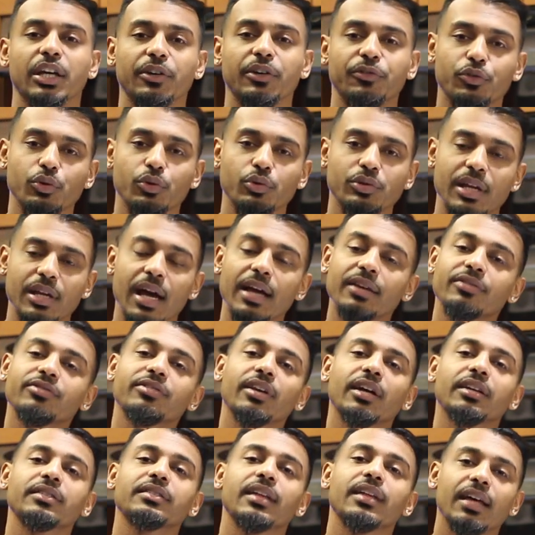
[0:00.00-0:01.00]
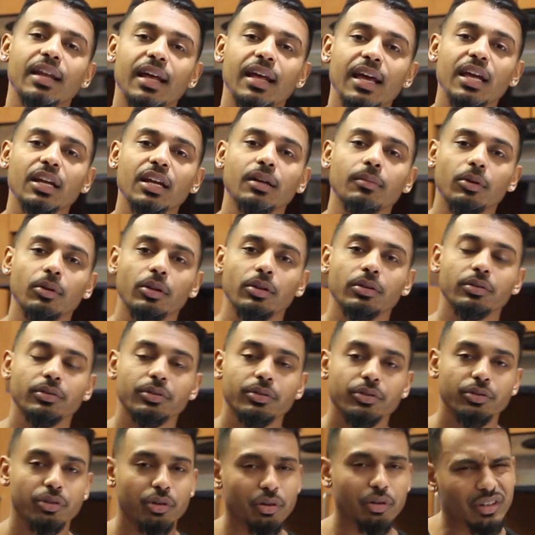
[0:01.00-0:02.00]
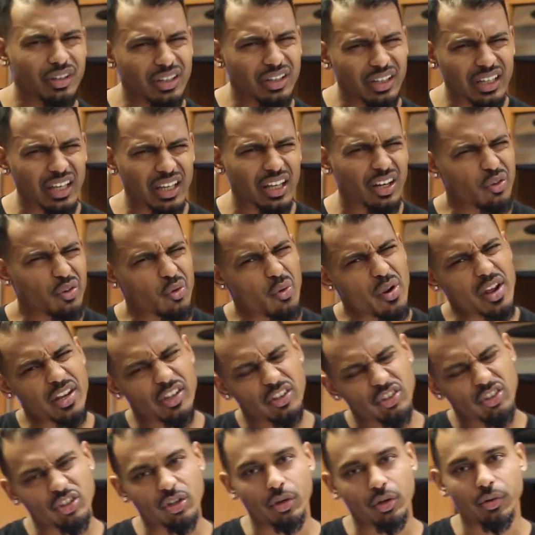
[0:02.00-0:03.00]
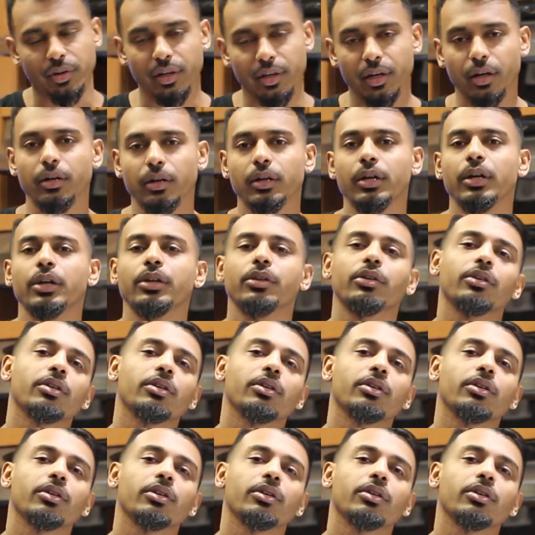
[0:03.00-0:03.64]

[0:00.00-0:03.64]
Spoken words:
If you dissect that animal, you're going to get a ratio there.